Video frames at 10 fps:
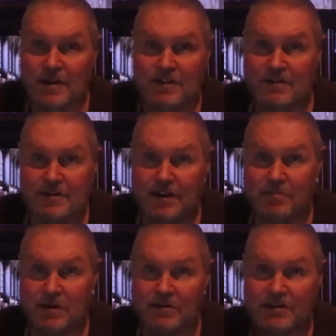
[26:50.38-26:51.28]
Everybody's
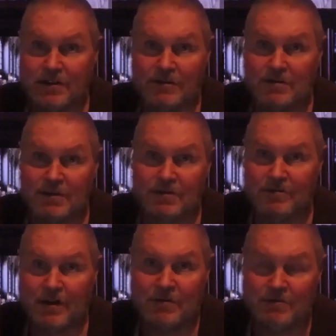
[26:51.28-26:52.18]
going to take pictures of it
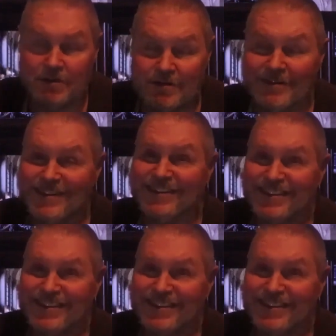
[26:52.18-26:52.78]
with their phones.